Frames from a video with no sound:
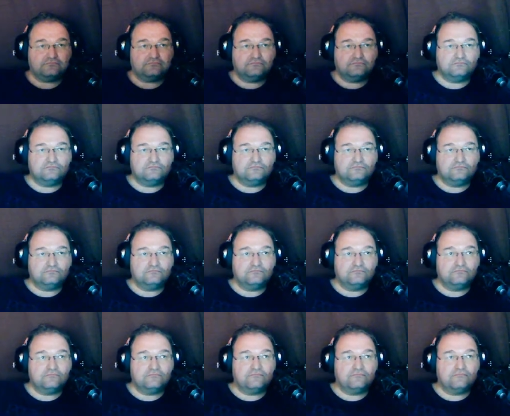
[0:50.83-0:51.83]

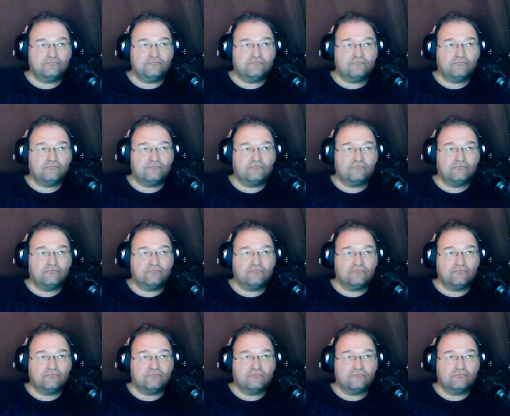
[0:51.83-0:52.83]

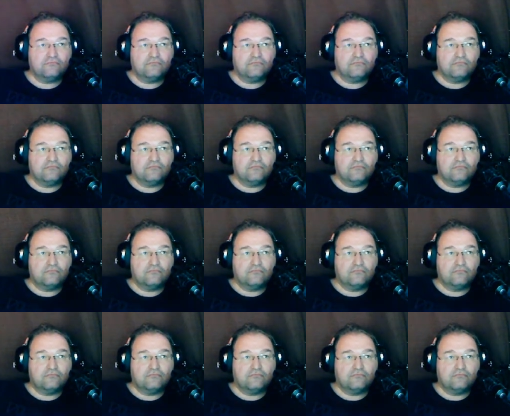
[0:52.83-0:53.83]

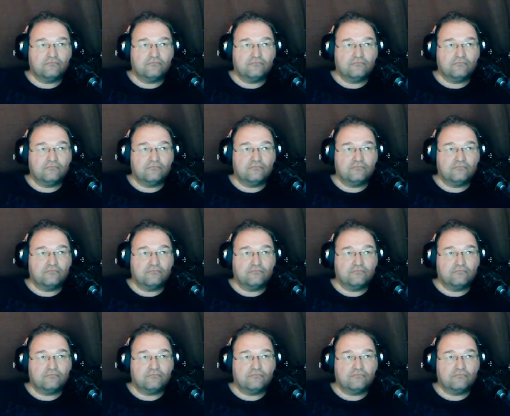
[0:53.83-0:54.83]

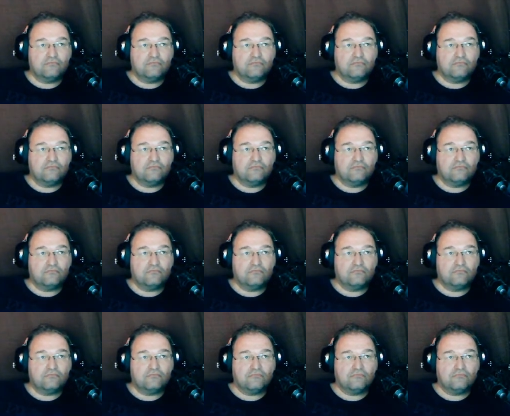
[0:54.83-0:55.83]

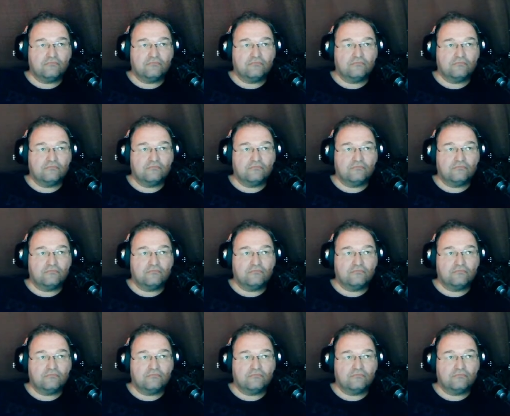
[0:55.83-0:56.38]
(silence)